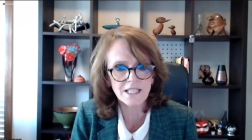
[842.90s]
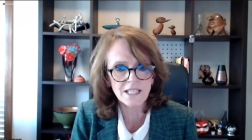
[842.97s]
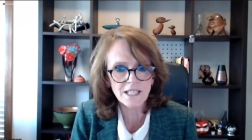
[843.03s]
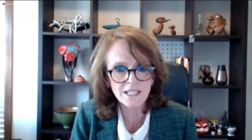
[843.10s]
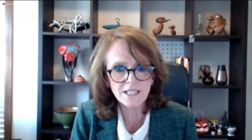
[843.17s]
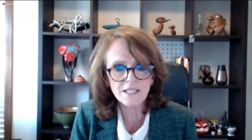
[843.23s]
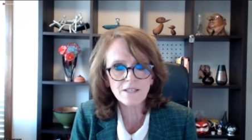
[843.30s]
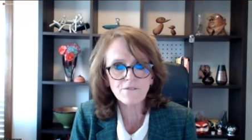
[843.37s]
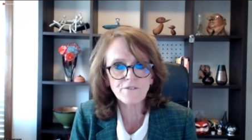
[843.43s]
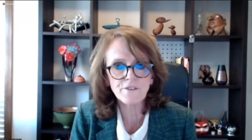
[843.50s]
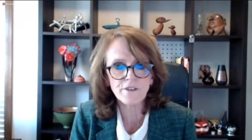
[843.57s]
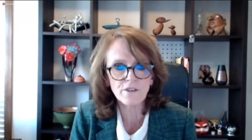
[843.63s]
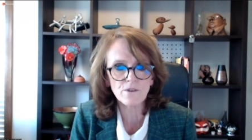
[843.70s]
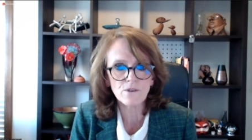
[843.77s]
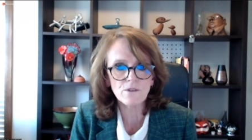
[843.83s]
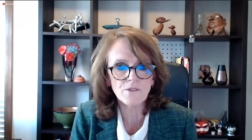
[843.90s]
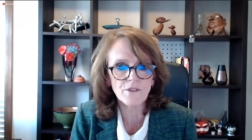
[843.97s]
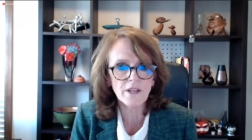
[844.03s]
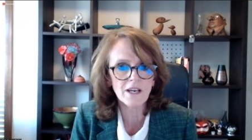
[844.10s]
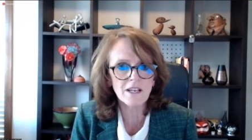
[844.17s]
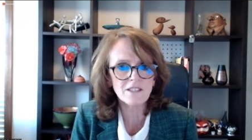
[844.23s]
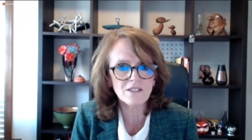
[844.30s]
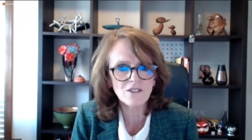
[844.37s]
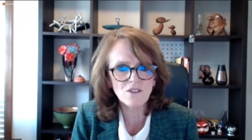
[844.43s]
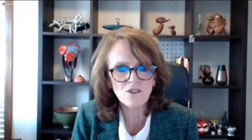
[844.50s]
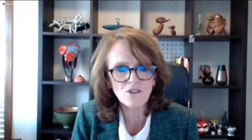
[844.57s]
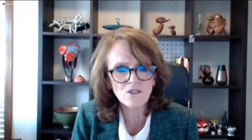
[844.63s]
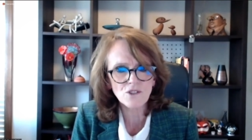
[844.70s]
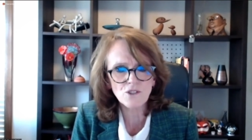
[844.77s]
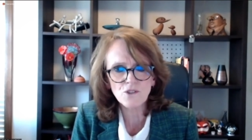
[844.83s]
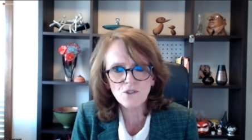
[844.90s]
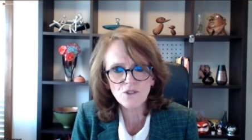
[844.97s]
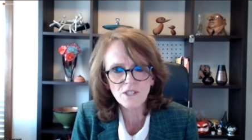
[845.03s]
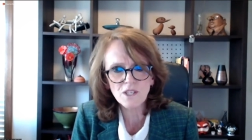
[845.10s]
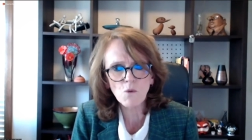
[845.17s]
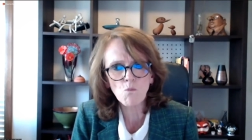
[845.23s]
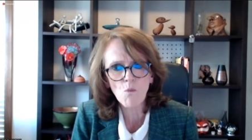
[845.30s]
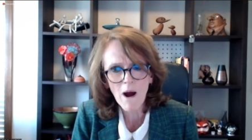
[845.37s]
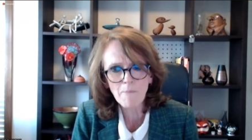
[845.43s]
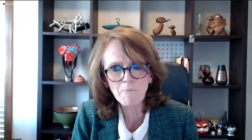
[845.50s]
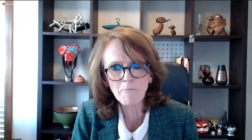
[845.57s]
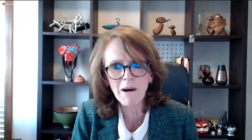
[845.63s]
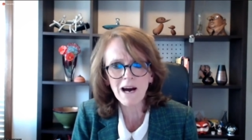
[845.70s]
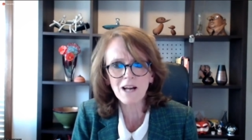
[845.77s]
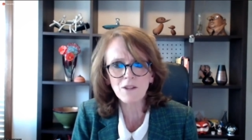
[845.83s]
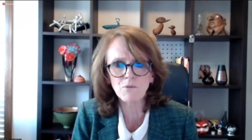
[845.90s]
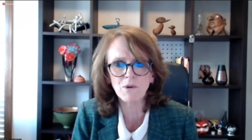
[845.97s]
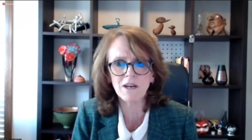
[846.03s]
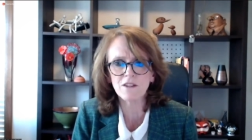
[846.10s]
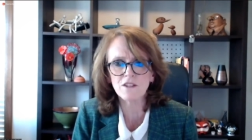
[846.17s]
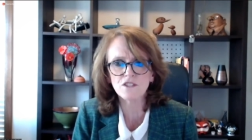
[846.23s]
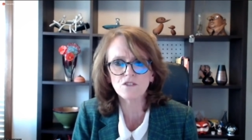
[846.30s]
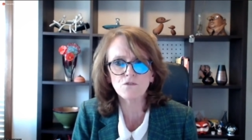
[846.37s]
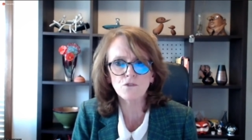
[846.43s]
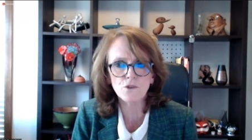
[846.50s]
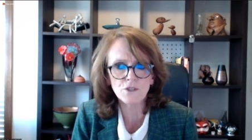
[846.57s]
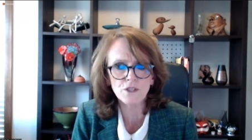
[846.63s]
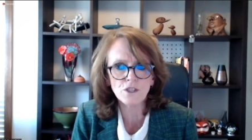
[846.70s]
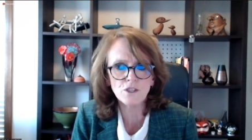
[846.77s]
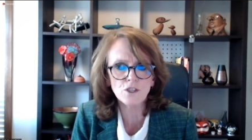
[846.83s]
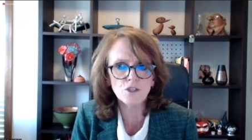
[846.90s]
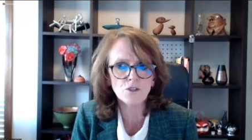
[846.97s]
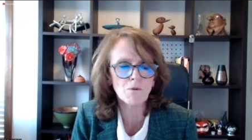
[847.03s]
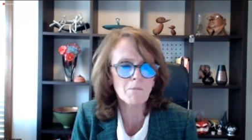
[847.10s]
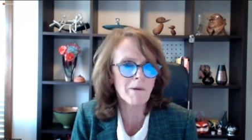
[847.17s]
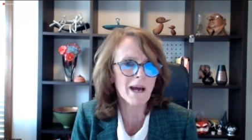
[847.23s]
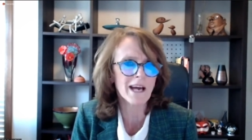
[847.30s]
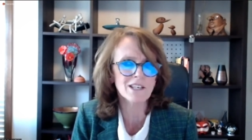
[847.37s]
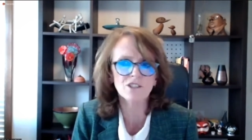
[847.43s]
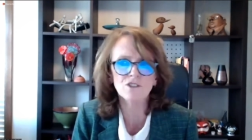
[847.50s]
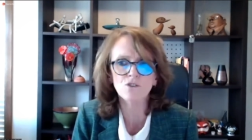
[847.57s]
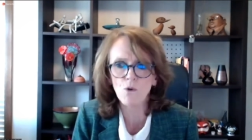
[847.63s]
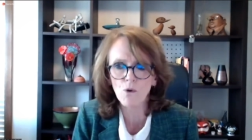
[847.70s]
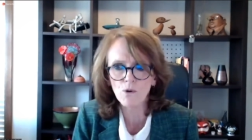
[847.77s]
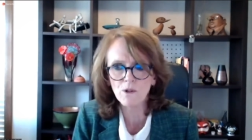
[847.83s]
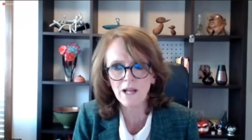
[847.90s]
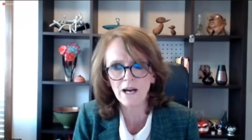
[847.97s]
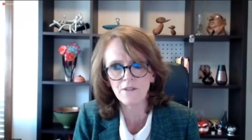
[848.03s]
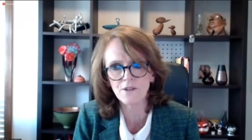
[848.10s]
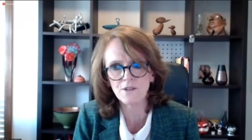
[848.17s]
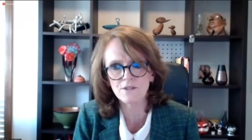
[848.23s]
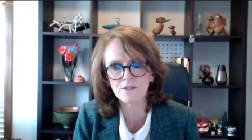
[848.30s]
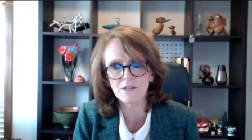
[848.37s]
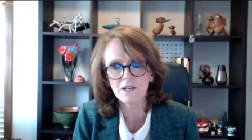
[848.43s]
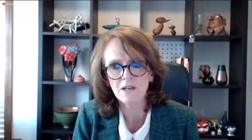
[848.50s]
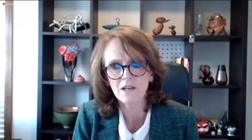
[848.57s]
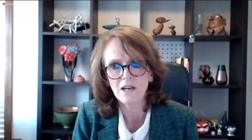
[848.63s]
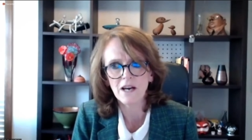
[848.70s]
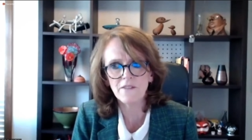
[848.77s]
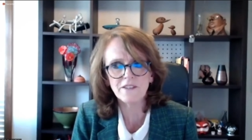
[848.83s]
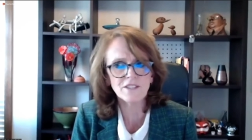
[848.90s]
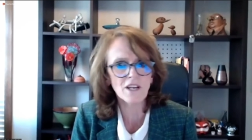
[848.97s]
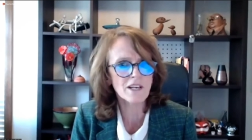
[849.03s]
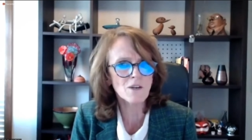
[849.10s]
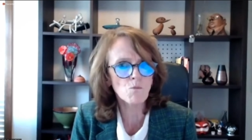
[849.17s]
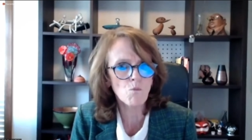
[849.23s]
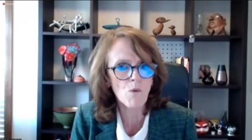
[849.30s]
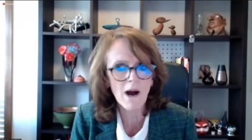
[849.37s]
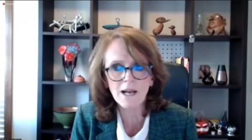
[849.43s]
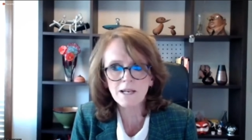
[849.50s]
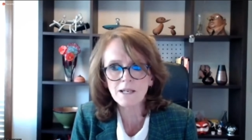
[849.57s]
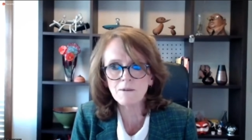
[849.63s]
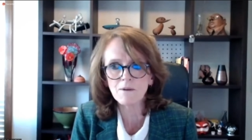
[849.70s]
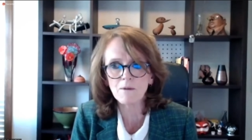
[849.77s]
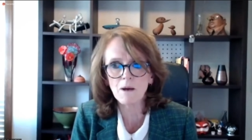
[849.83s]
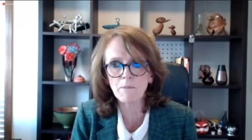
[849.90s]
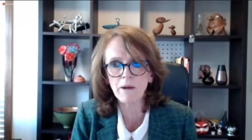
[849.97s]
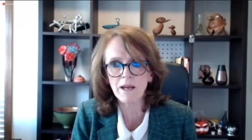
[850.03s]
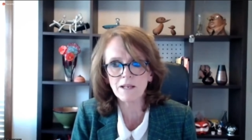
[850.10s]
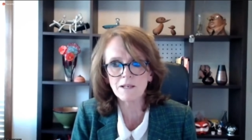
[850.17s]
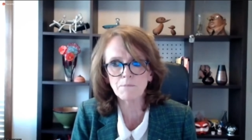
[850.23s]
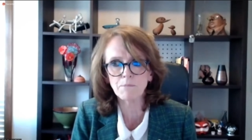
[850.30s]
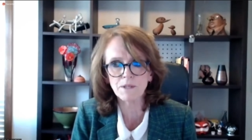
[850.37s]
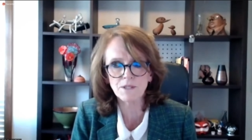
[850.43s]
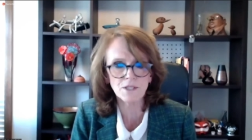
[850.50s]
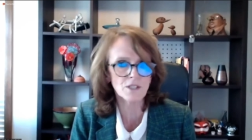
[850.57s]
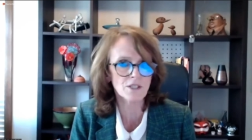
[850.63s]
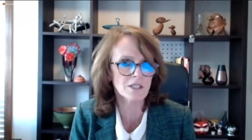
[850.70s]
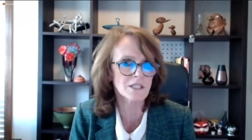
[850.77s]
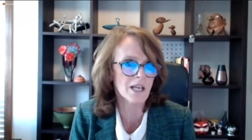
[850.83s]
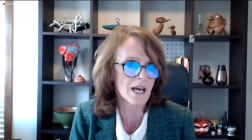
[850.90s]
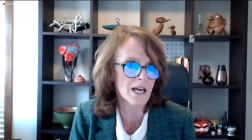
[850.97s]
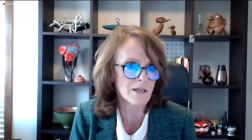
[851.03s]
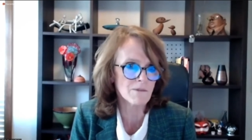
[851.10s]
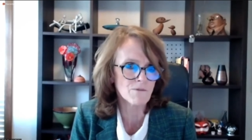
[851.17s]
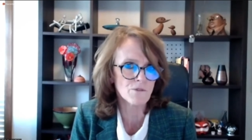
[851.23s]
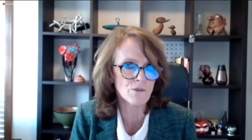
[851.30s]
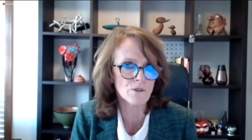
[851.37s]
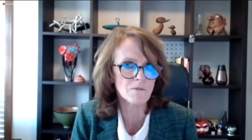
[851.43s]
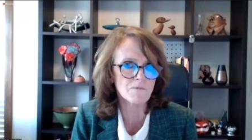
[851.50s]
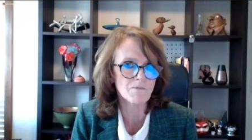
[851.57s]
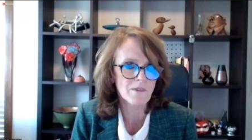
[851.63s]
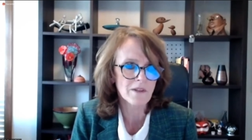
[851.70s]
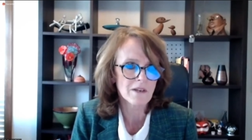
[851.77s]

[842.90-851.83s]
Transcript: easy to feel that you're choosing one pathway that's forcing you to abandon all others. And there's only one end position to aim for.